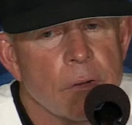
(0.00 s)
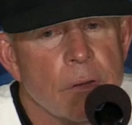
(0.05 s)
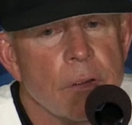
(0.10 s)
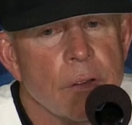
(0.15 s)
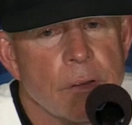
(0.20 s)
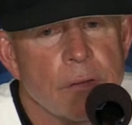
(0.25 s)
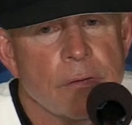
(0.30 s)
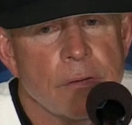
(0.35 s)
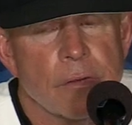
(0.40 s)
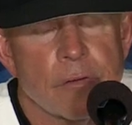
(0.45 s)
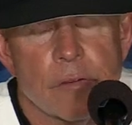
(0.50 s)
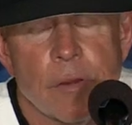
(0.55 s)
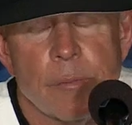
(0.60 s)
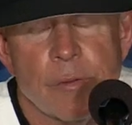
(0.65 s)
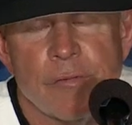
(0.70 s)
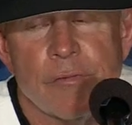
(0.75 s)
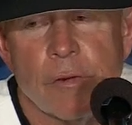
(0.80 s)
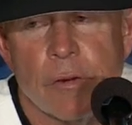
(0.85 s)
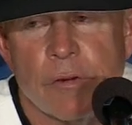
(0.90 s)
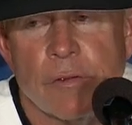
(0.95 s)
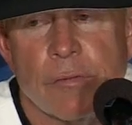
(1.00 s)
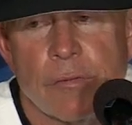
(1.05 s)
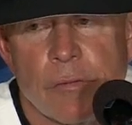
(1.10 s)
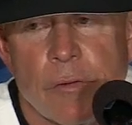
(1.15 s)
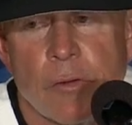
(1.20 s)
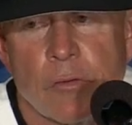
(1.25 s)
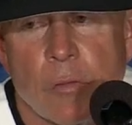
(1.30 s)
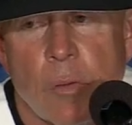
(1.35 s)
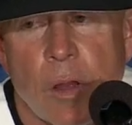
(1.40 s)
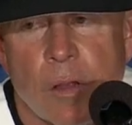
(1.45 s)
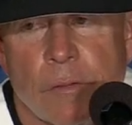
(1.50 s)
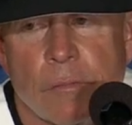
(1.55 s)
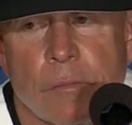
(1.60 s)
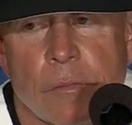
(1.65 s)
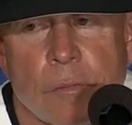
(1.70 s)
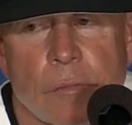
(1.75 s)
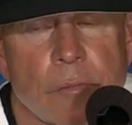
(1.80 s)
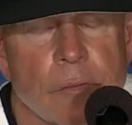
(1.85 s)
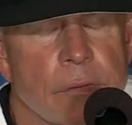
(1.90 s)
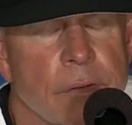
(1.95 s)
is going to be first one.
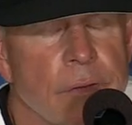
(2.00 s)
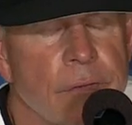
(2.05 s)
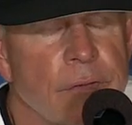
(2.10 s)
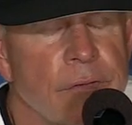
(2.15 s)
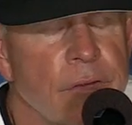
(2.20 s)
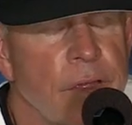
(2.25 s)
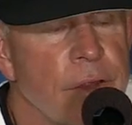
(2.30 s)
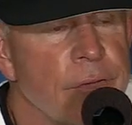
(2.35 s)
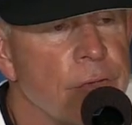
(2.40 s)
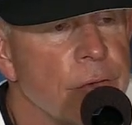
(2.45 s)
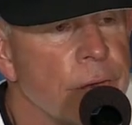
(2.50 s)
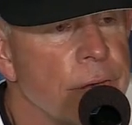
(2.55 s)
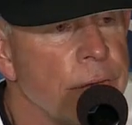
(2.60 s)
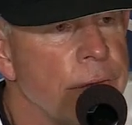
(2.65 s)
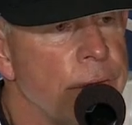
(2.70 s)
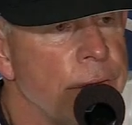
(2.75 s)
Xavier.